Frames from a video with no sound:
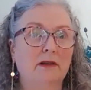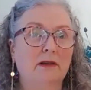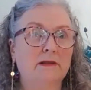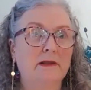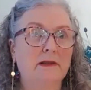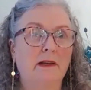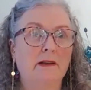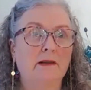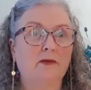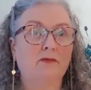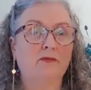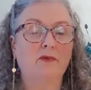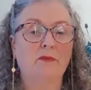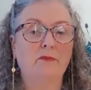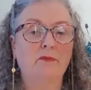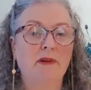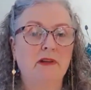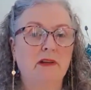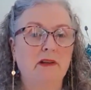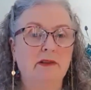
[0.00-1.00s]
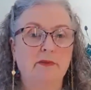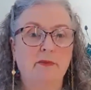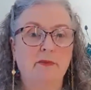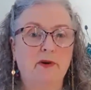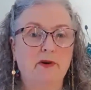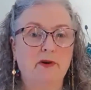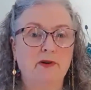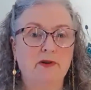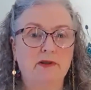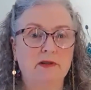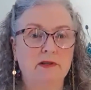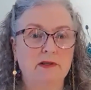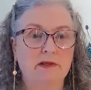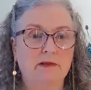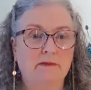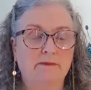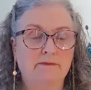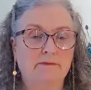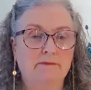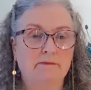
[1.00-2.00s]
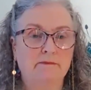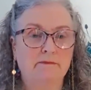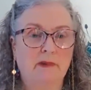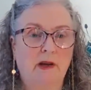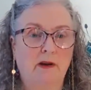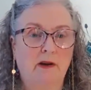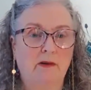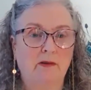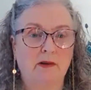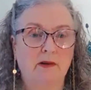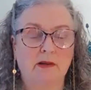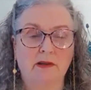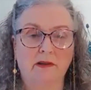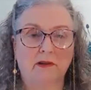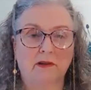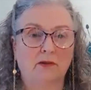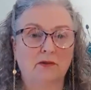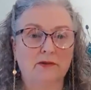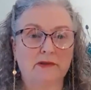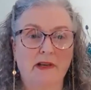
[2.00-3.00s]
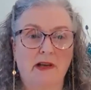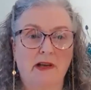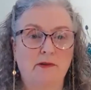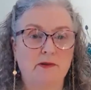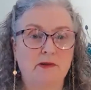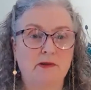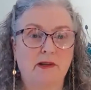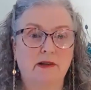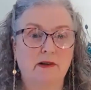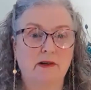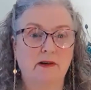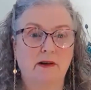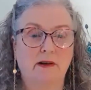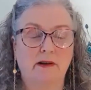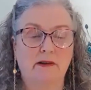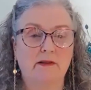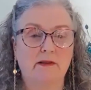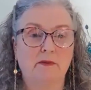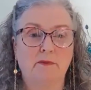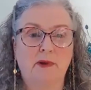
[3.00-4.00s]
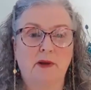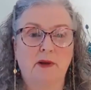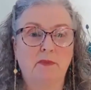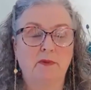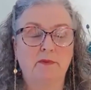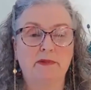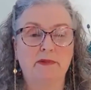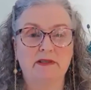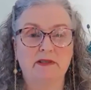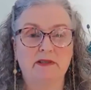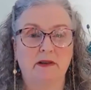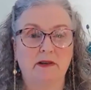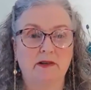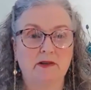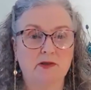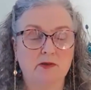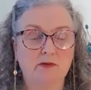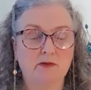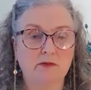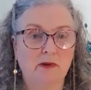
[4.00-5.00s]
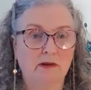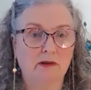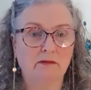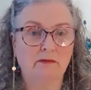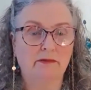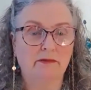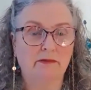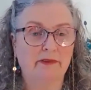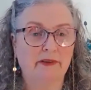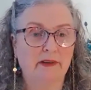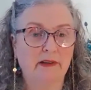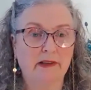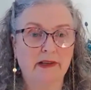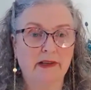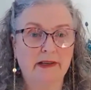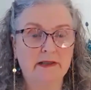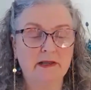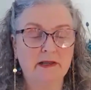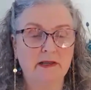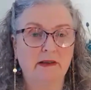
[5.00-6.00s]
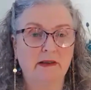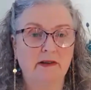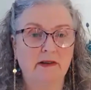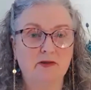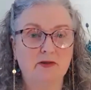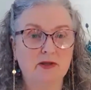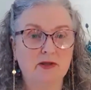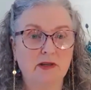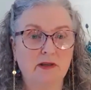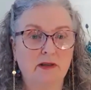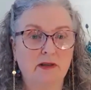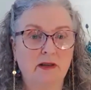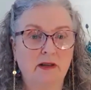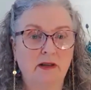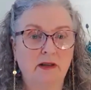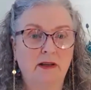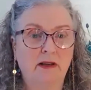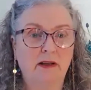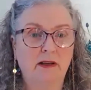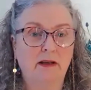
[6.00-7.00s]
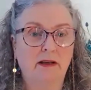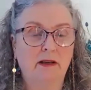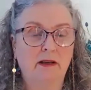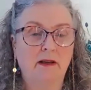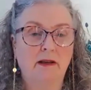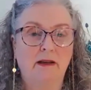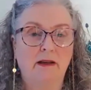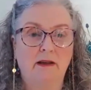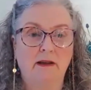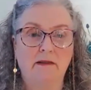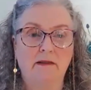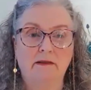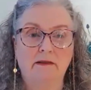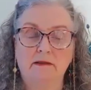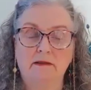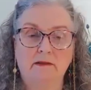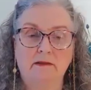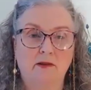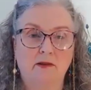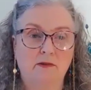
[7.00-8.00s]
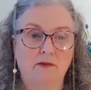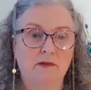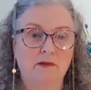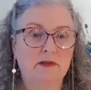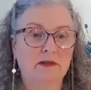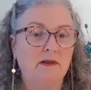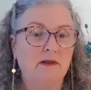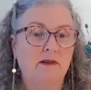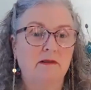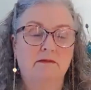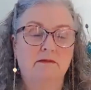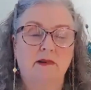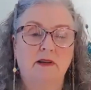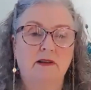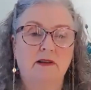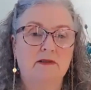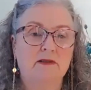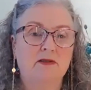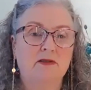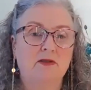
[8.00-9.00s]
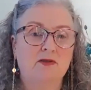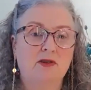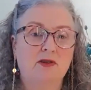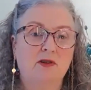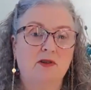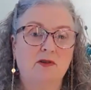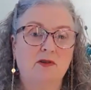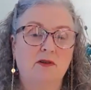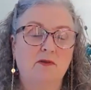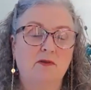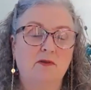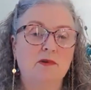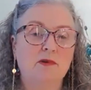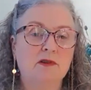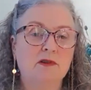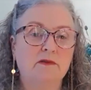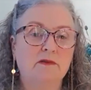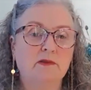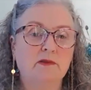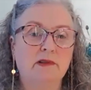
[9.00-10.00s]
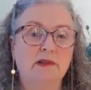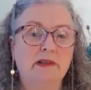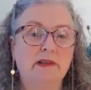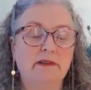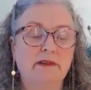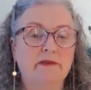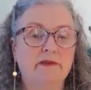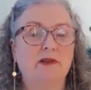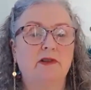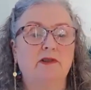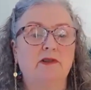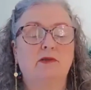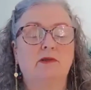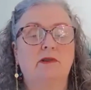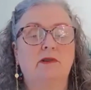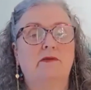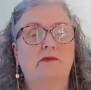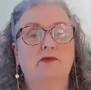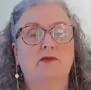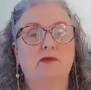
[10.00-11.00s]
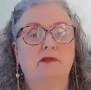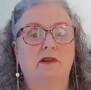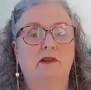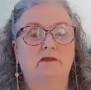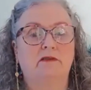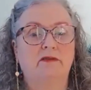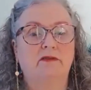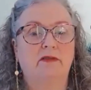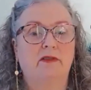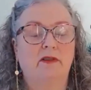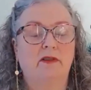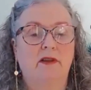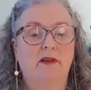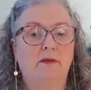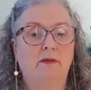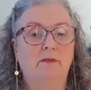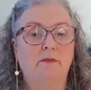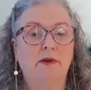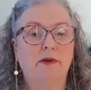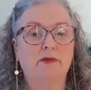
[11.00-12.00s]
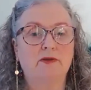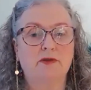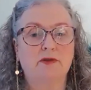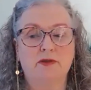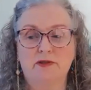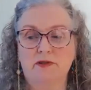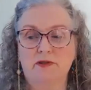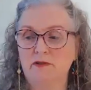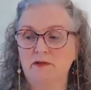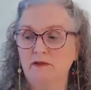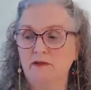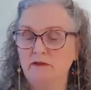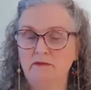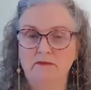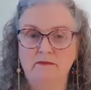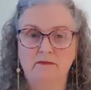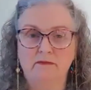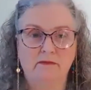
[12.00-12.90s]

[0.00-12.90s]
it's like the ripple in the pond, Karen. It goes out there and the people beside you feel that energy. And, it's such a wonderful gift that you give yourself by just